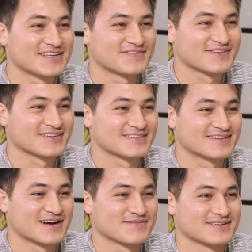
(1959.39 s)
you for
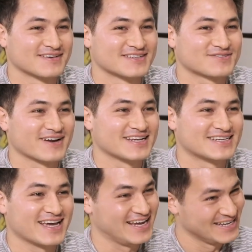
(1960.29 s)
coming on this rainy
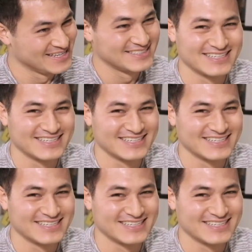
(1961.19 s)
day.